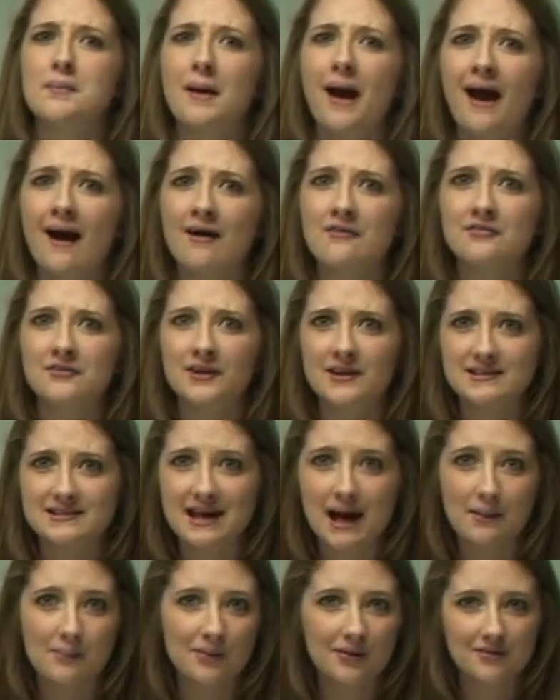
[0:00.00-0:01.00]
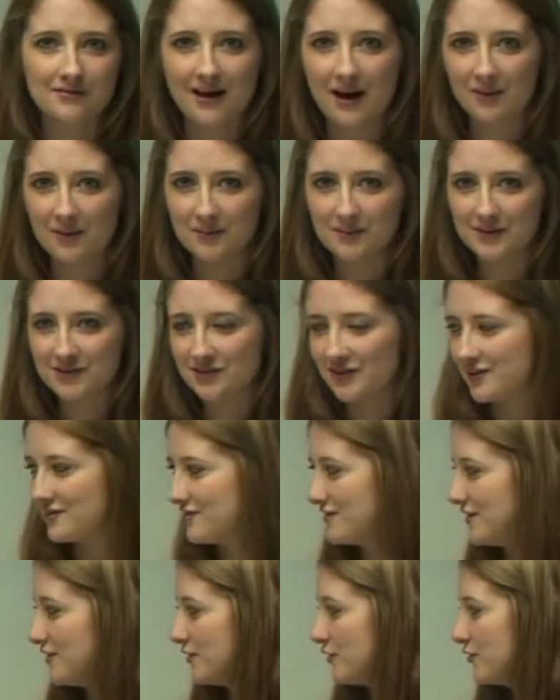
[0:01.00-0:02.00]
powerful example of how imagery
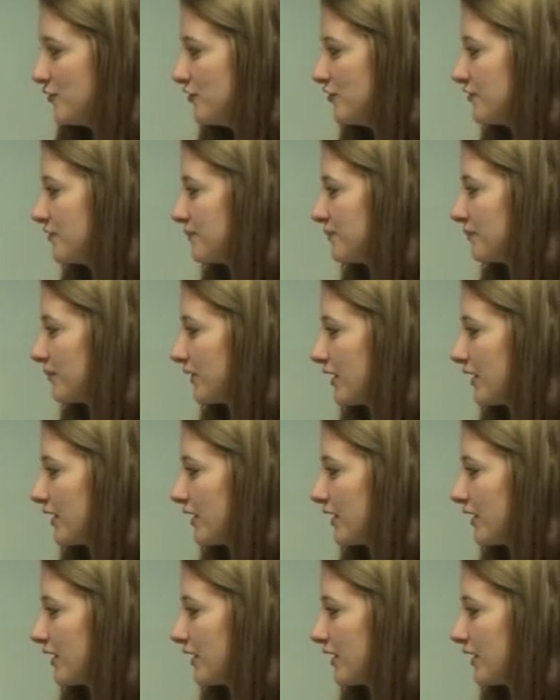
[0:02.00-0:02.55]
is used.